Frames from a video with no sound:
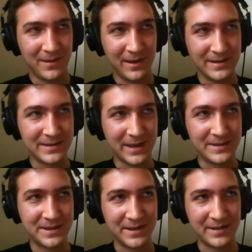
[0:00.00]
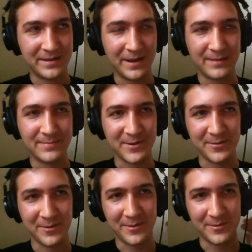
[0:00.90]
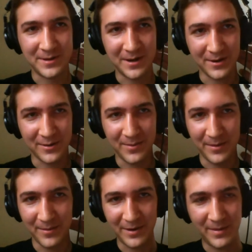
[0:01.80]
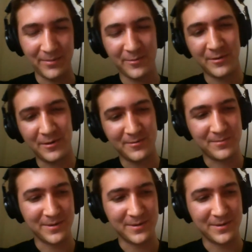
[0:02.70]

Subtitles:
East Asia time zone, there's not going to be many people around,